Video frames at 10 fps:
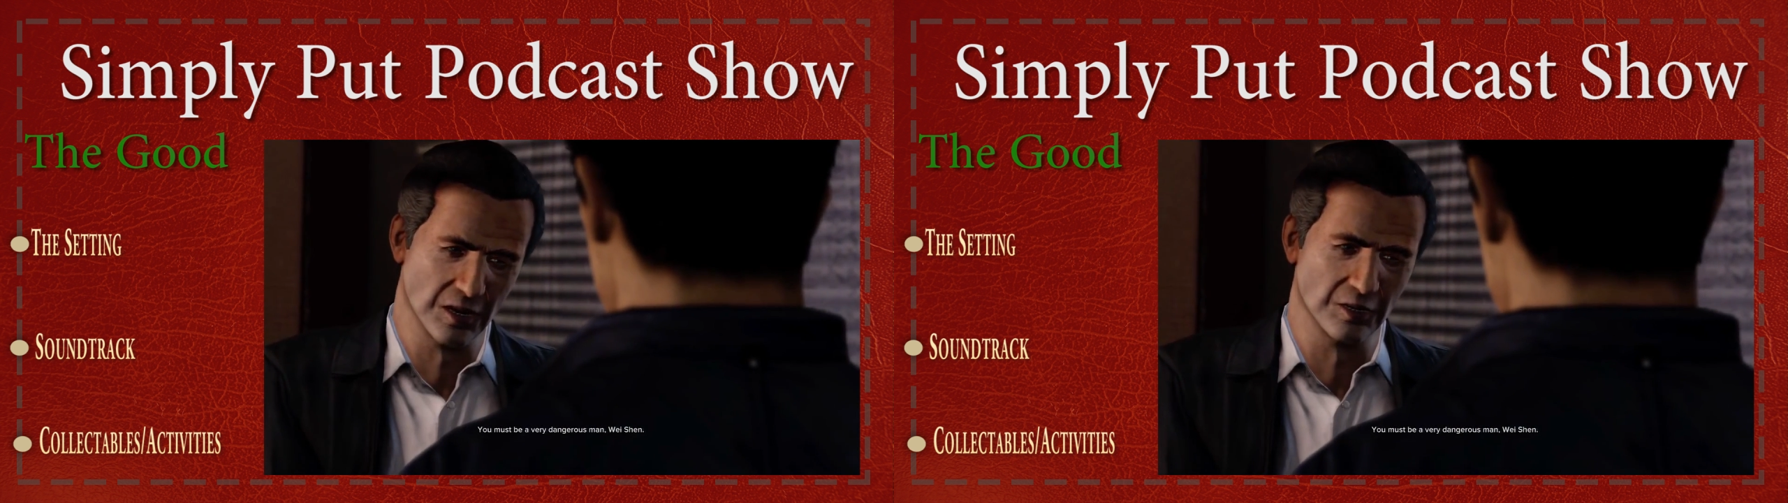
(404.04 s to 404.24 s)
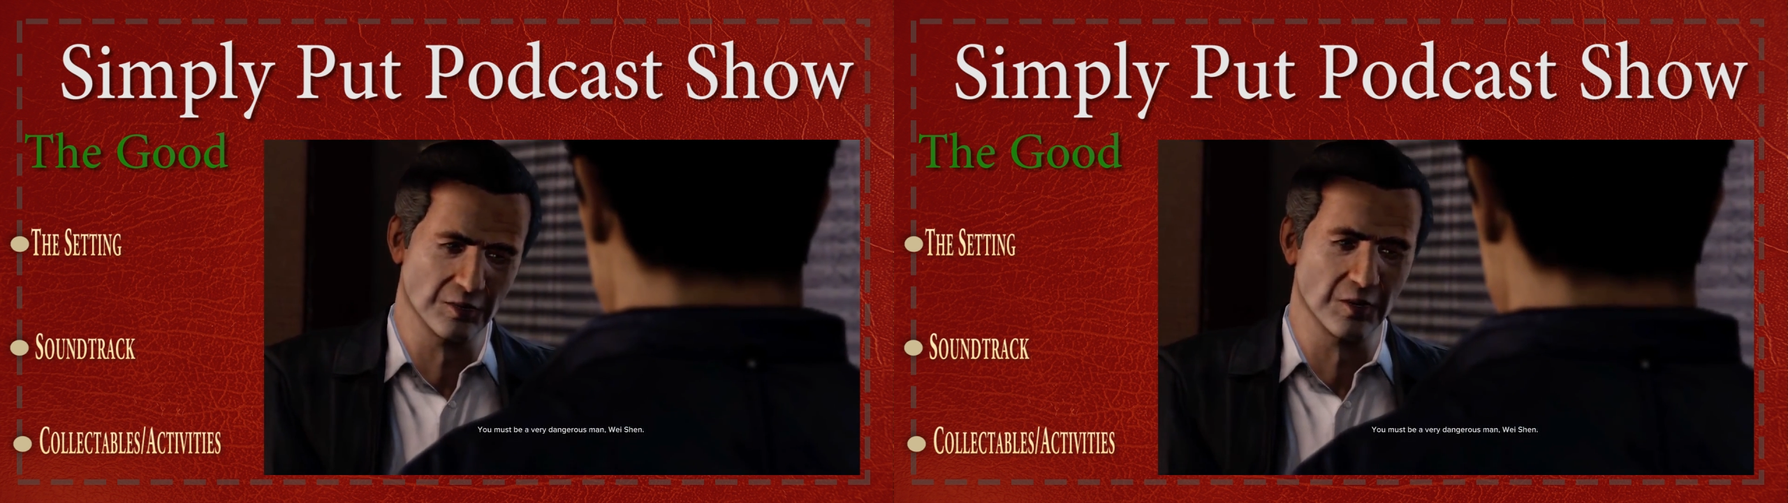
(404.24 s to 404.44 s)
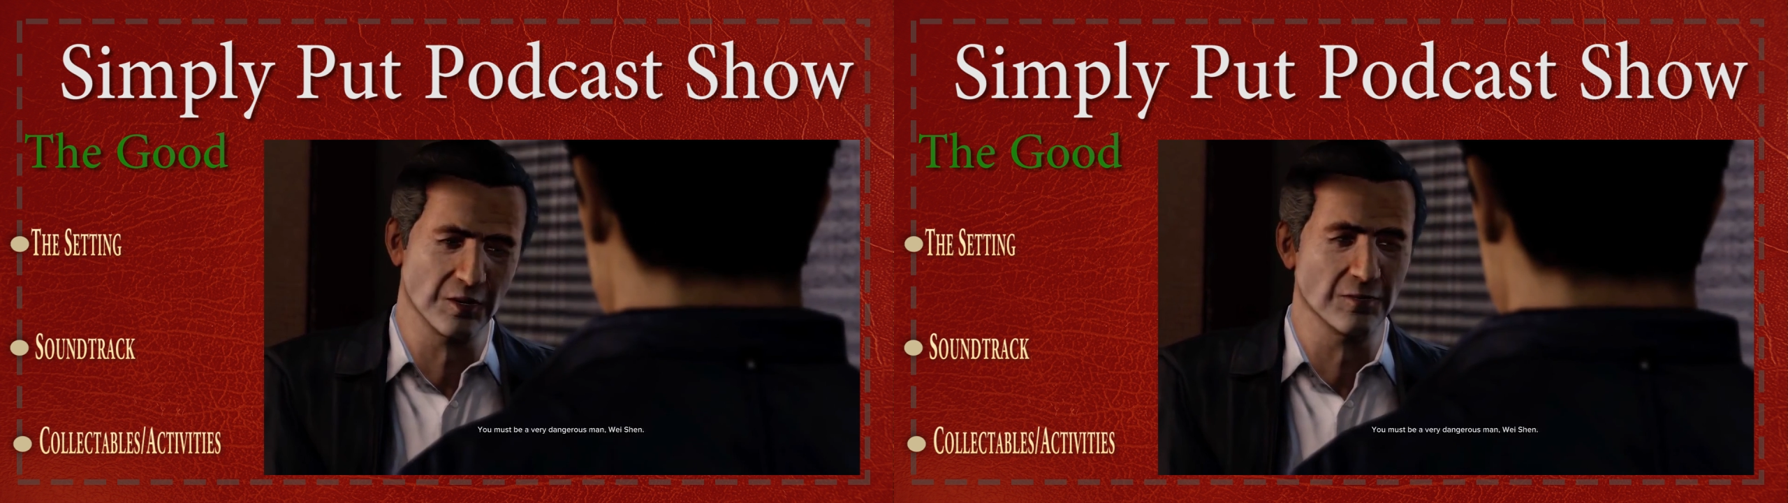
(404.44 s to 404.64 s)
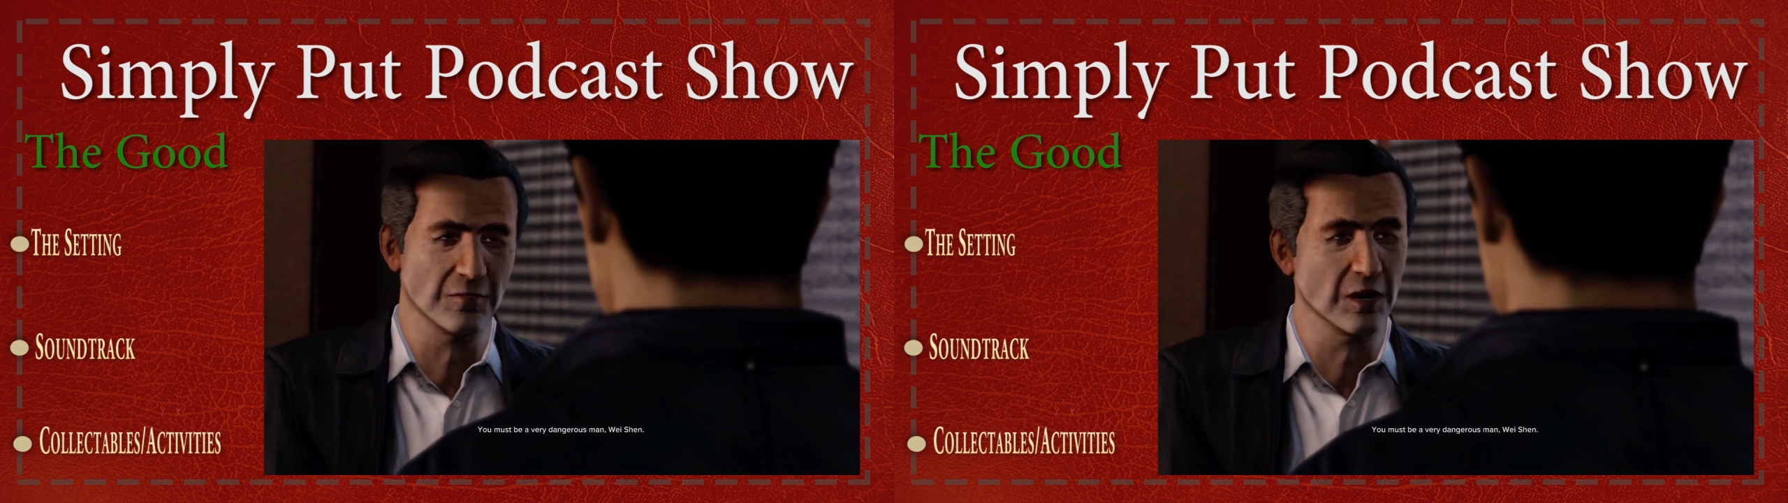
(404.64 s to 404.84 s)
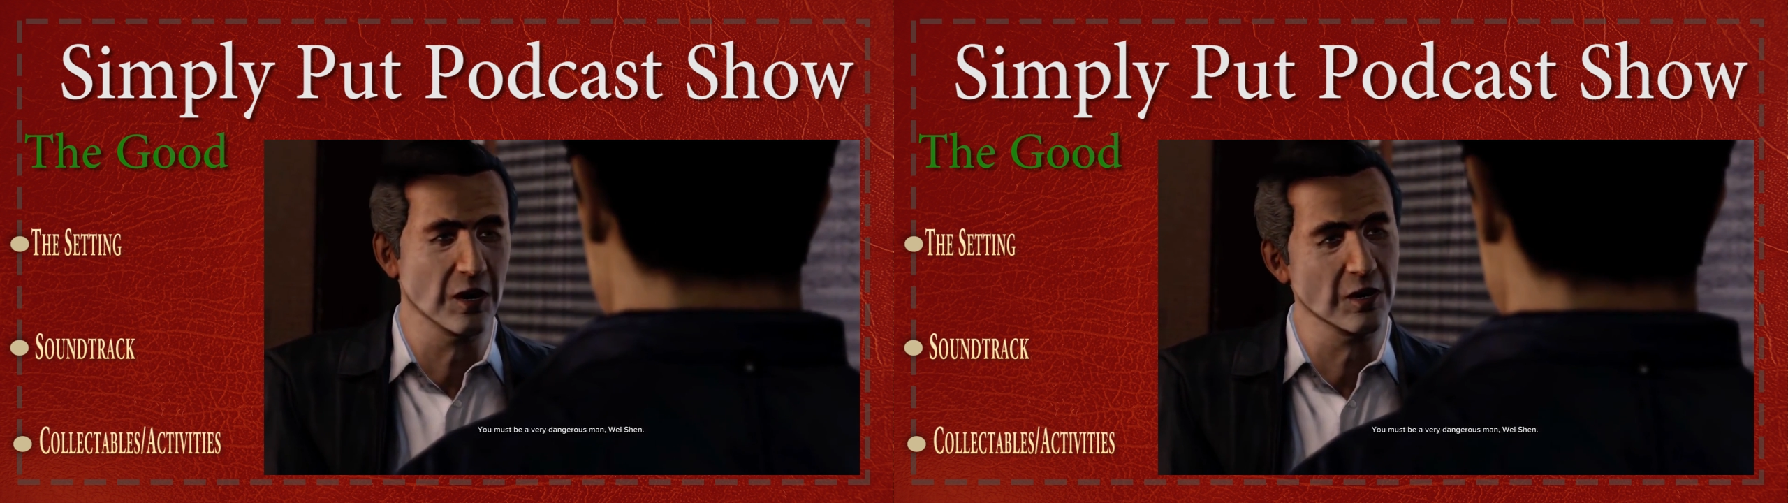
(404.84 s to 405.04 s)
that I
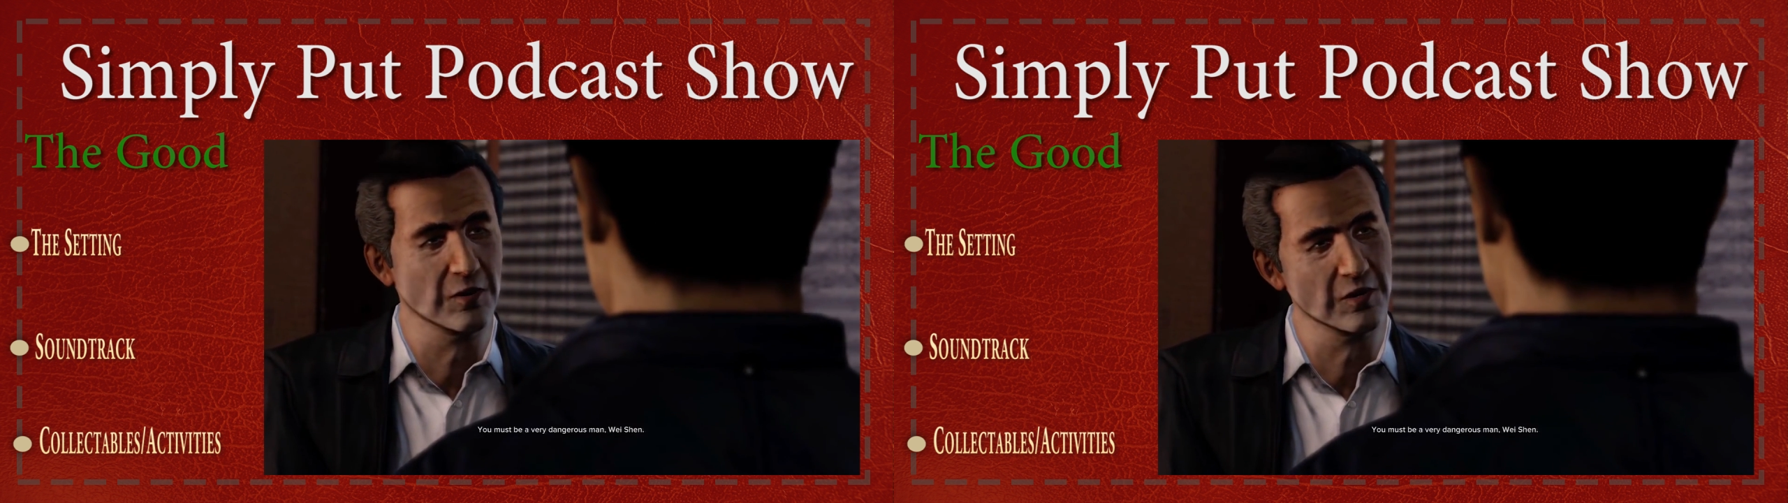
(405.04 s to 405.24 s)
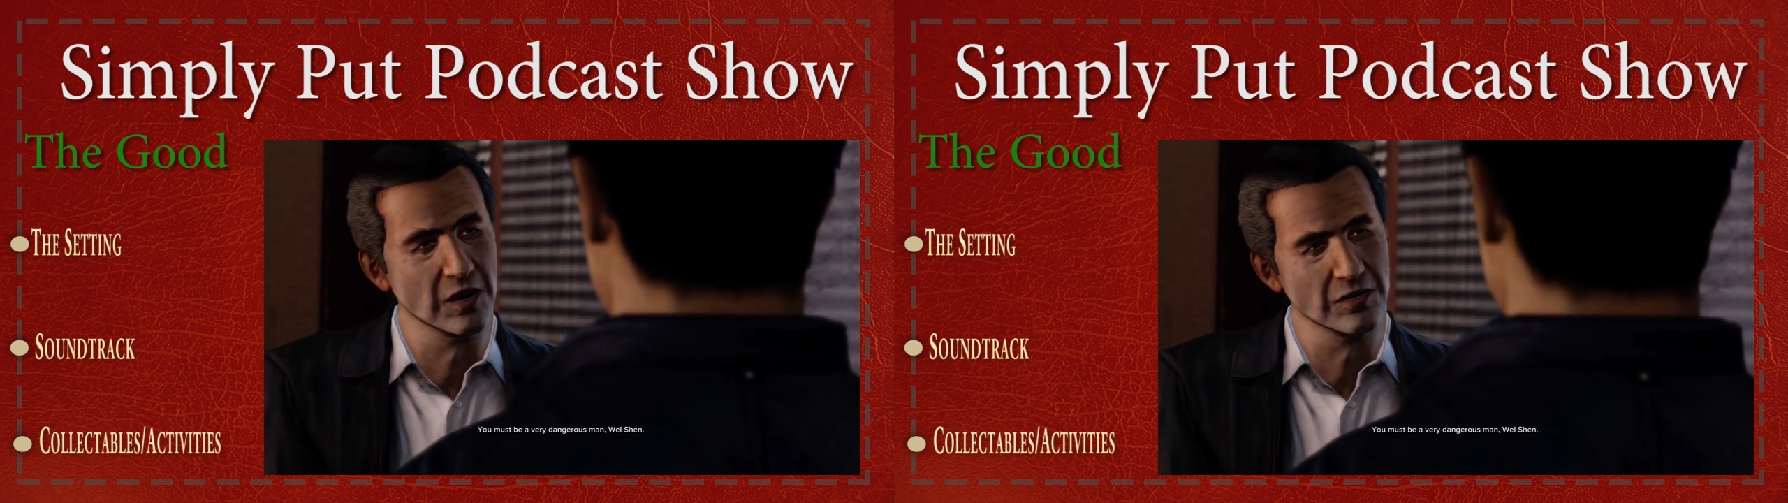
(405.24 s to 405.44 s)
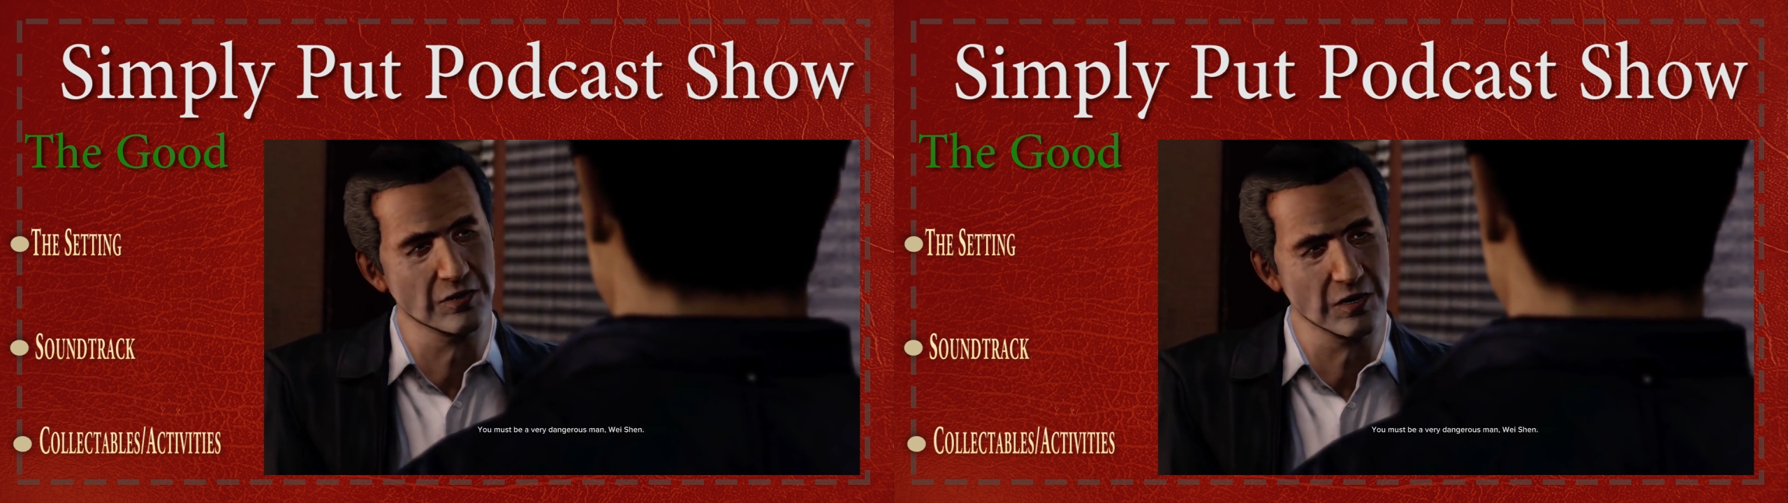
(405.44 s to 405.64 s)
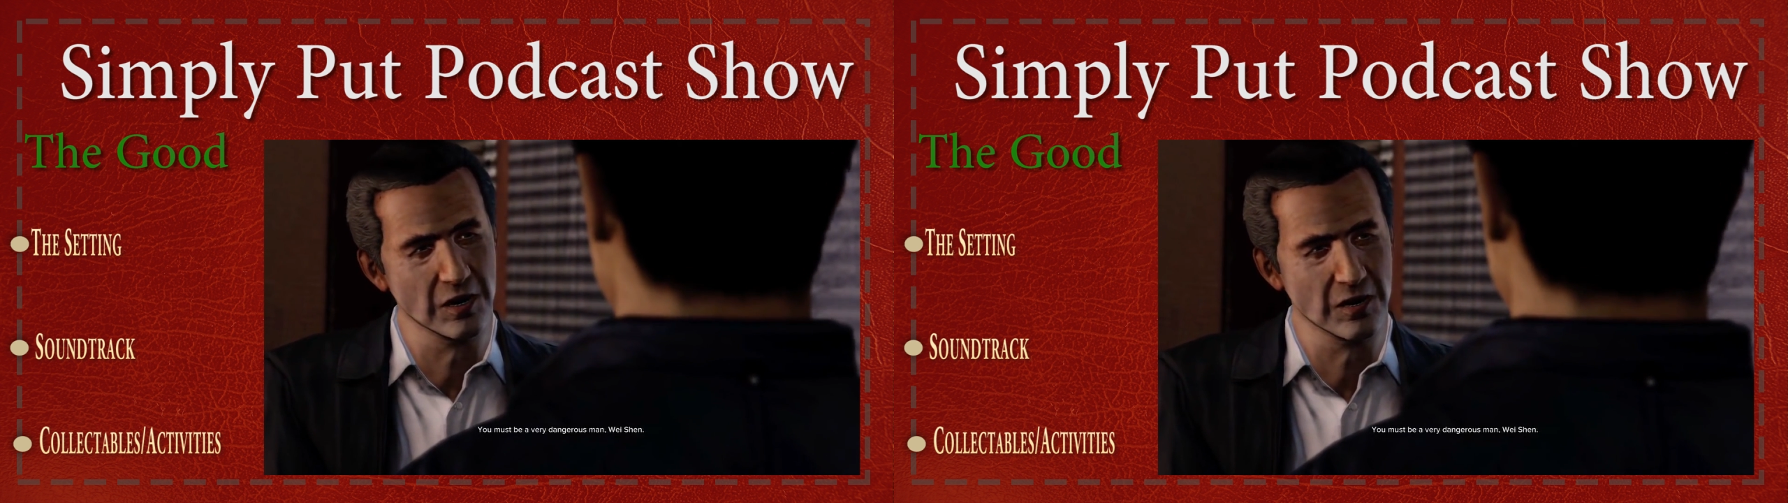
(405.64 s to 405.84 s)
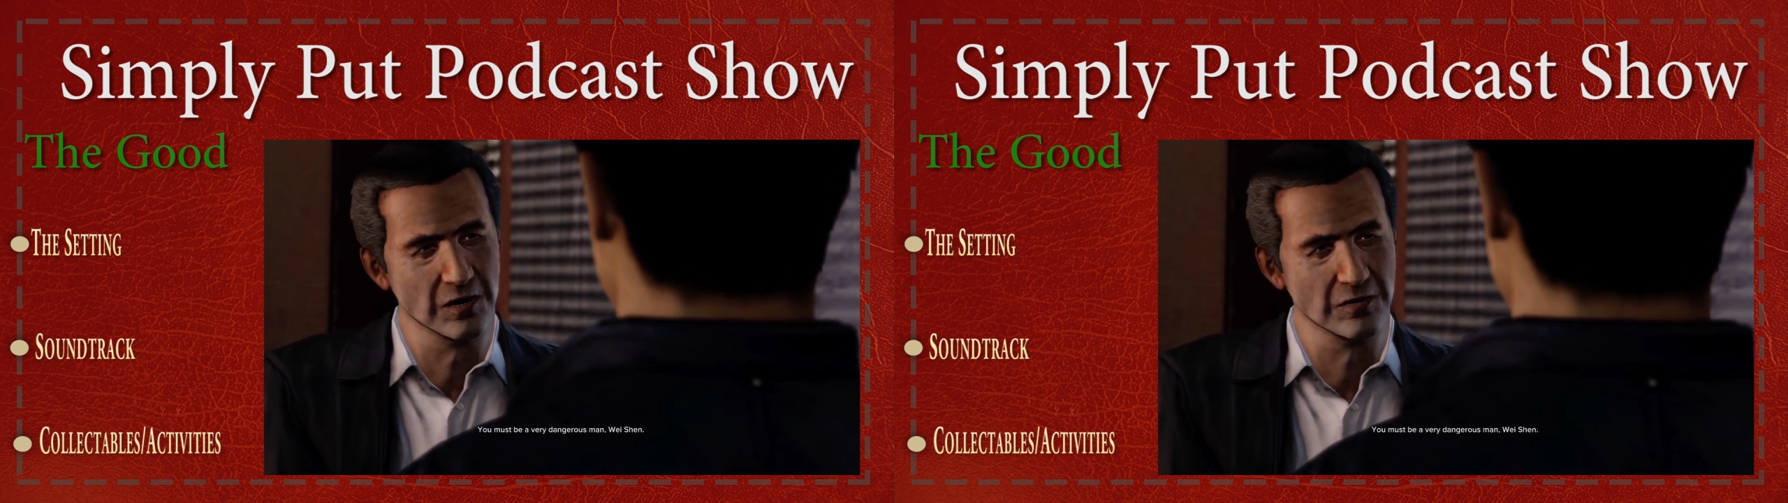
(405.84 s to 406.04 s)
know for a fact that some of